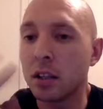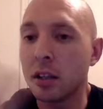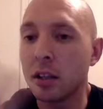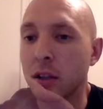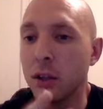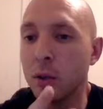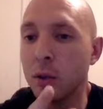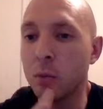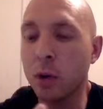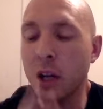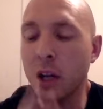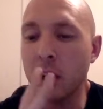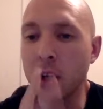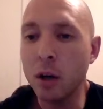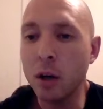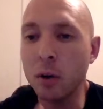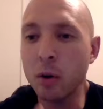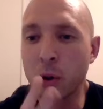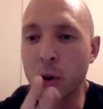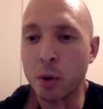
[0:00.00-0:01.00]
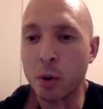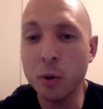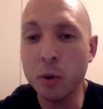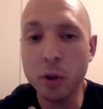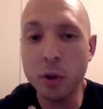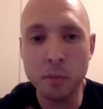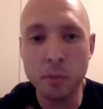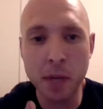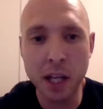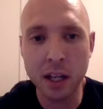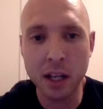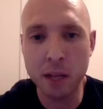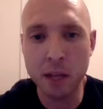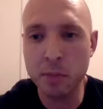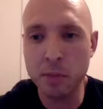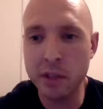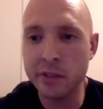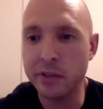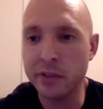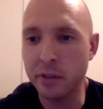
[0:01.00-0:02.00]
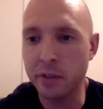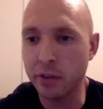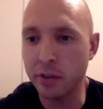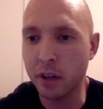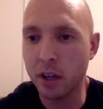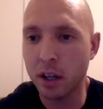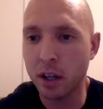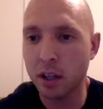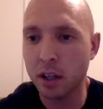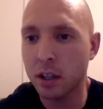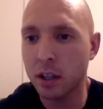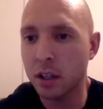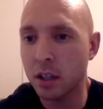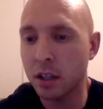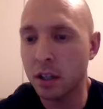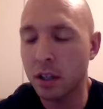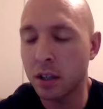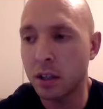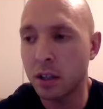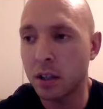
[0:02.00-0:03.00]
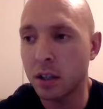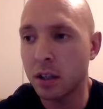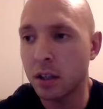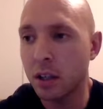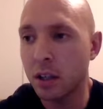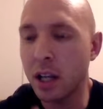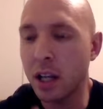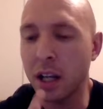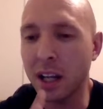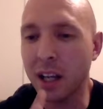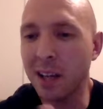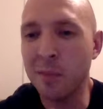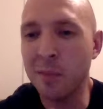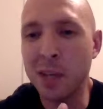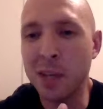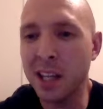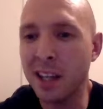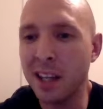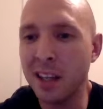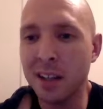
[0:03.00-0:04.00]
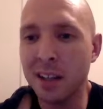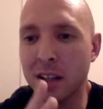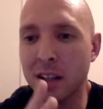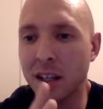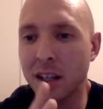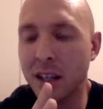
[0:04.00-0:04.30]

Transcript: You want to know who your main NPCs are. And it can be